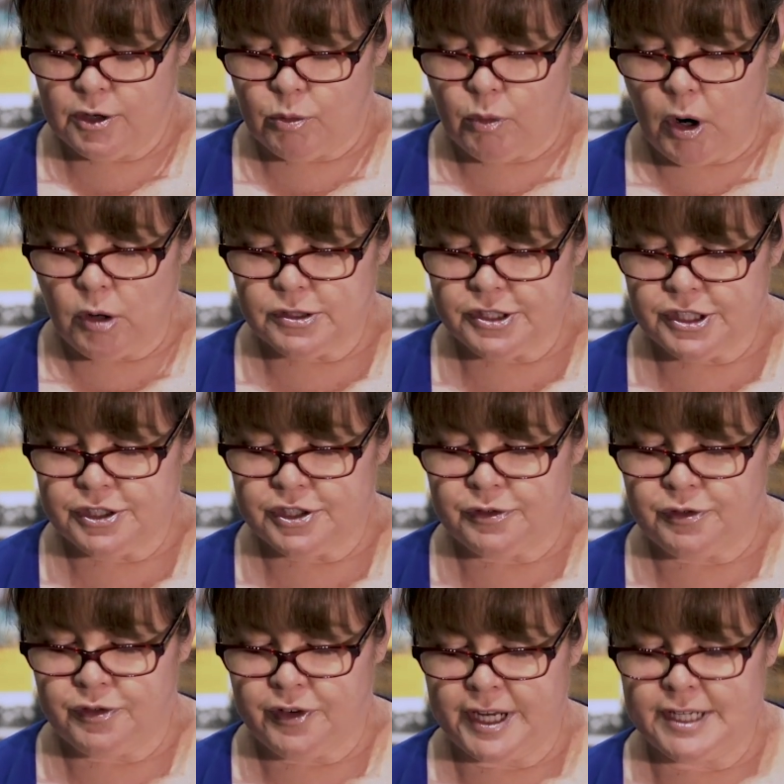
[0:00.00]
Walter
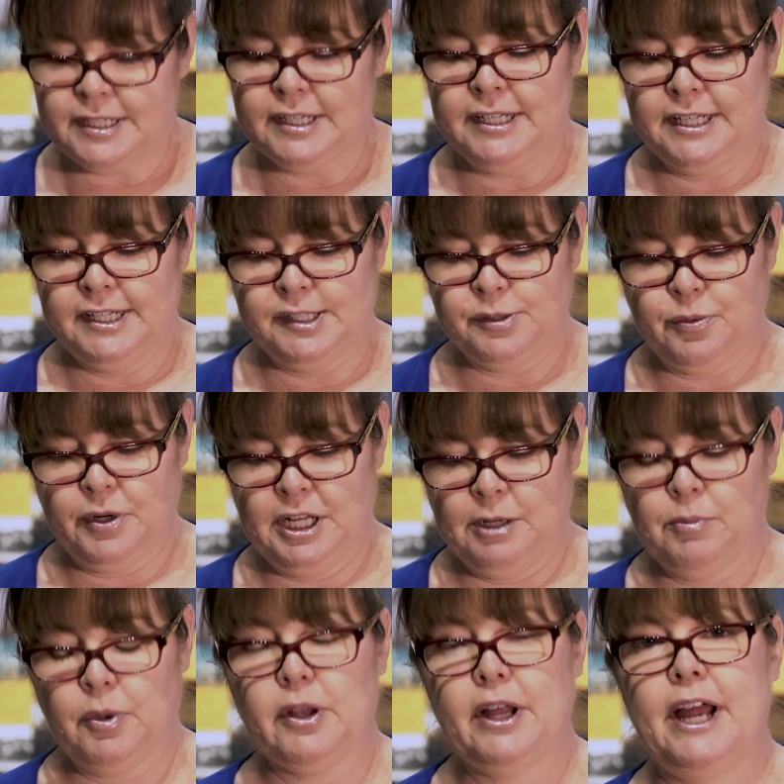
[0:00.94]
defended his
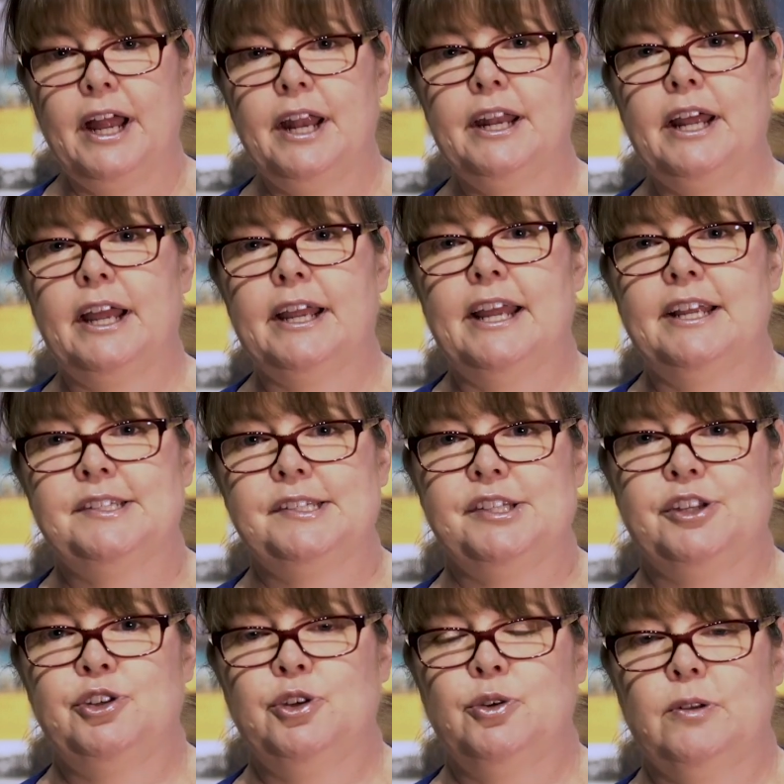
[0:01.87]
winning plan
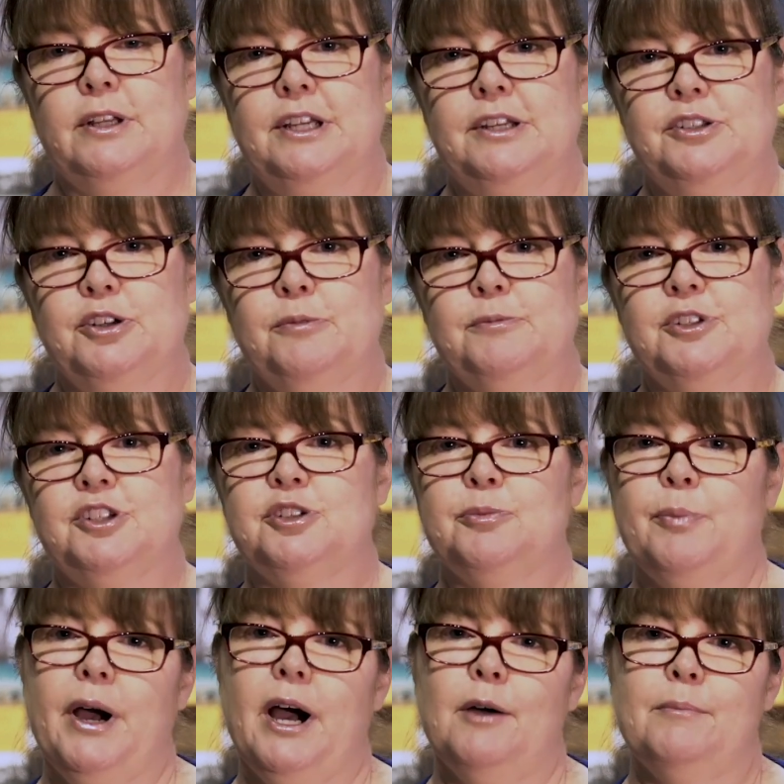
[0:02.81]
against the newly adopted
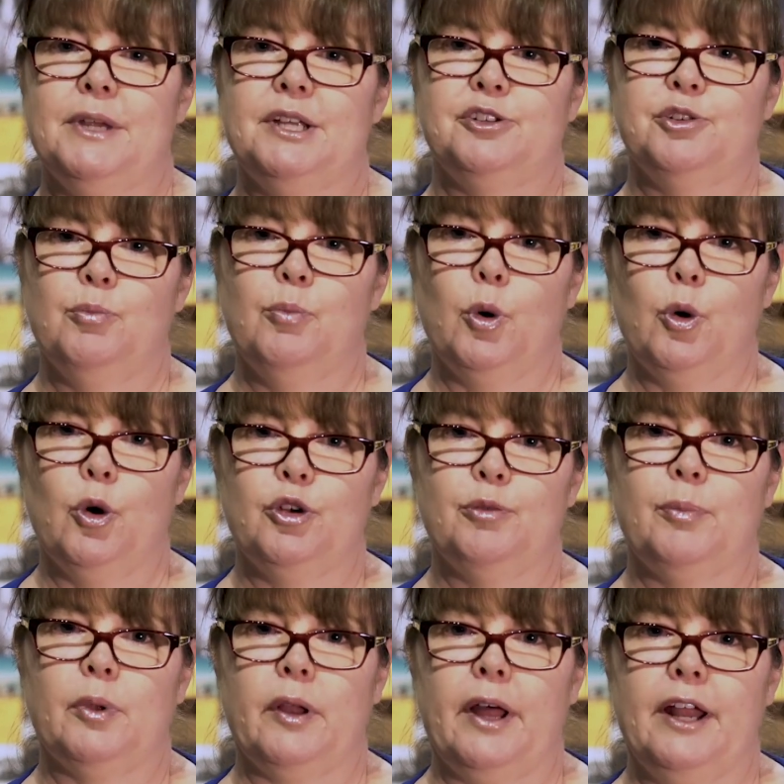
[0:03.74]
Departmental
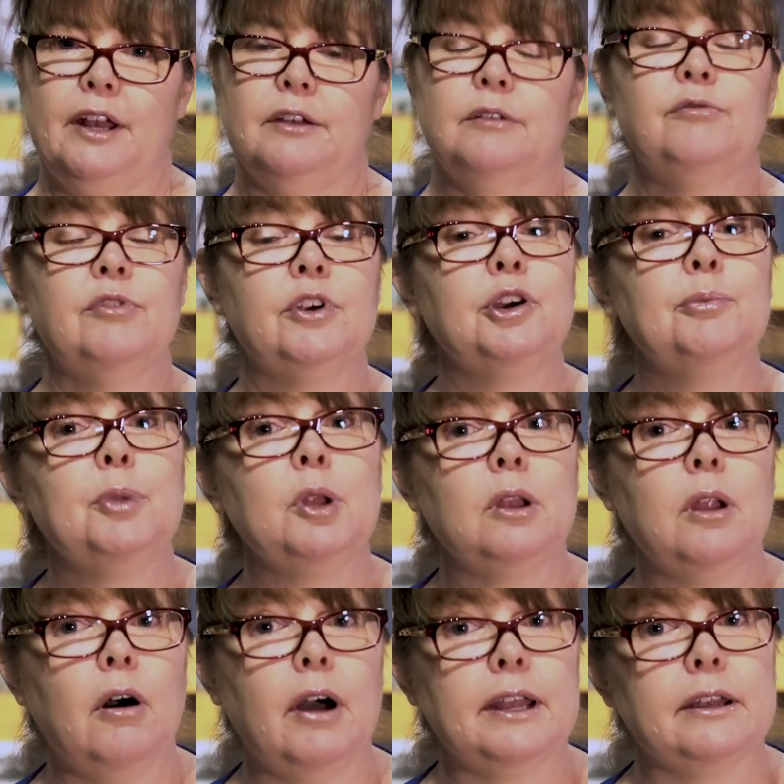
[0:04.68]
Board Plan, very
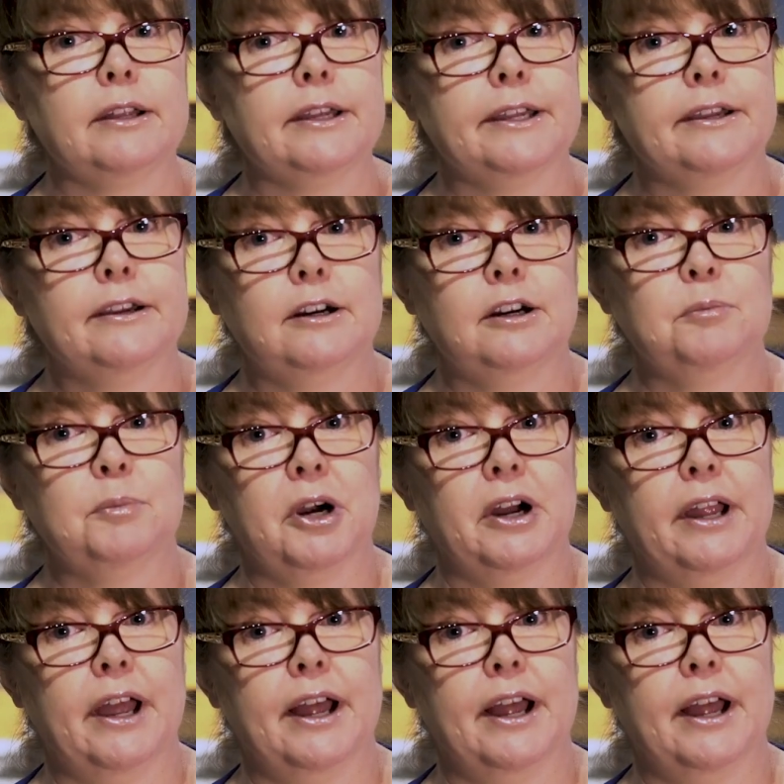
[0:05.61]
politely, I might